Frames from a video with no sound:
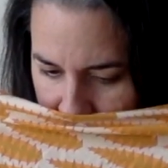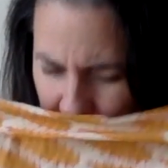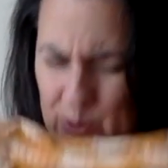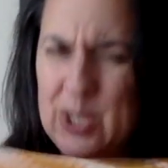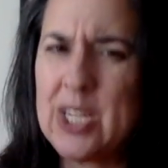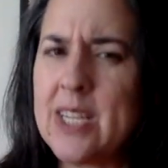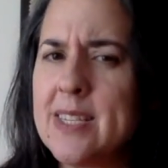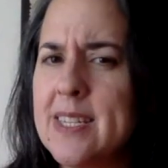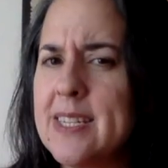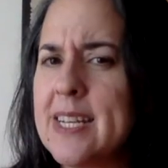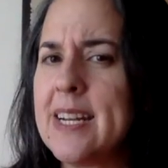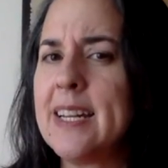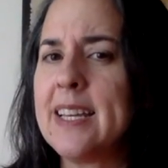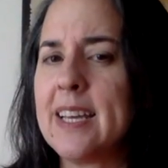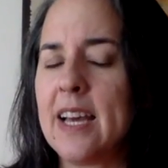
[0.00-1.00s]
which
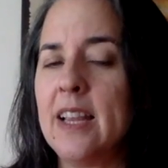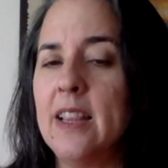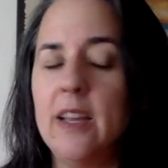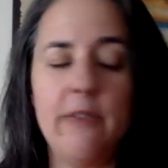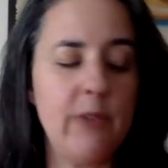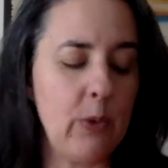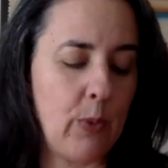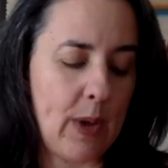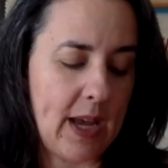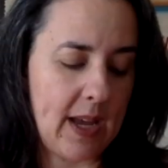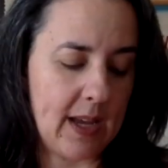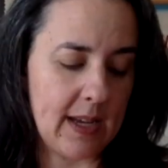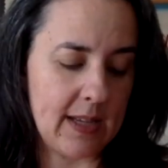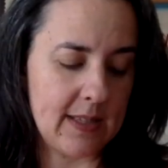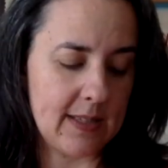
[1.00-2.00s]
incidentally, I love the way